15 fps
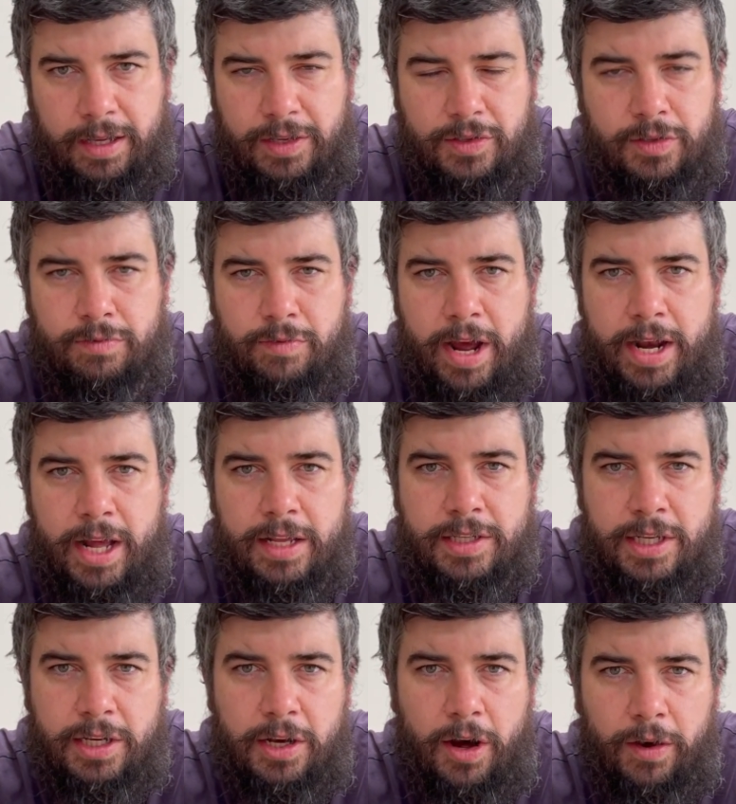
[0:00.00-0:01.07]
It's just red,
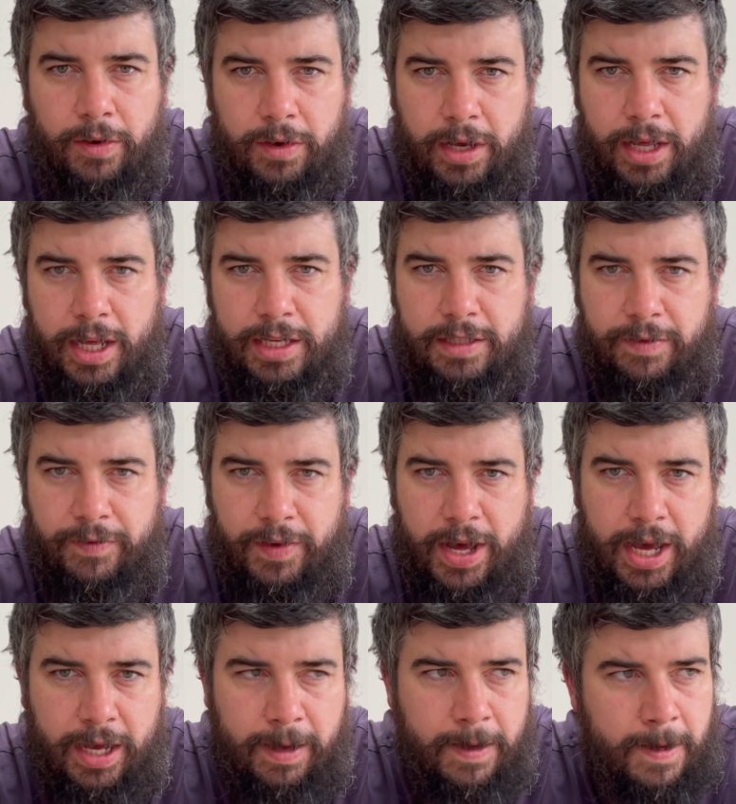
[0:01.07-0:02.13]
that's it, gone. Okay, that's a
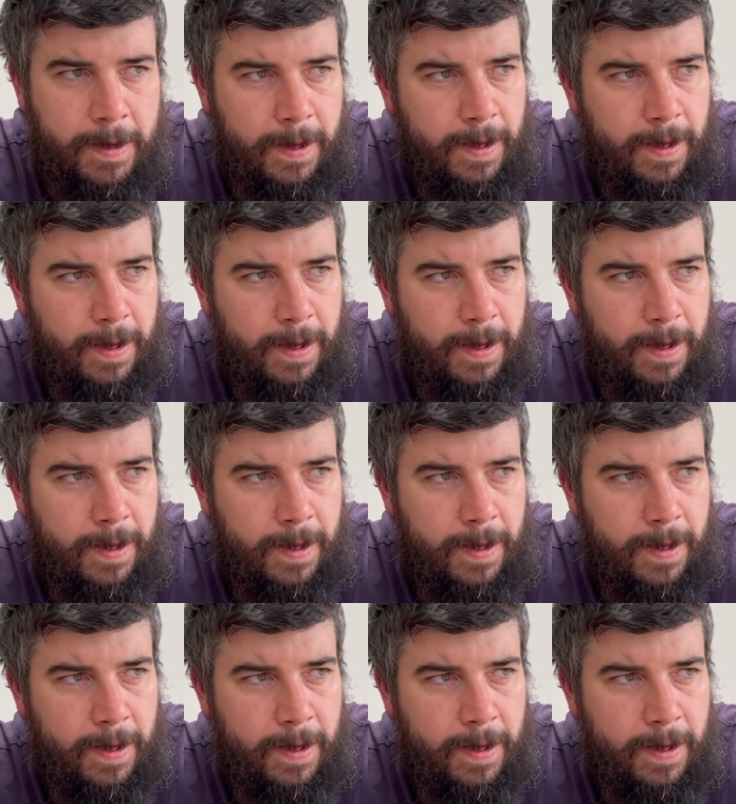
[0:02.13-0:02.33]
fake.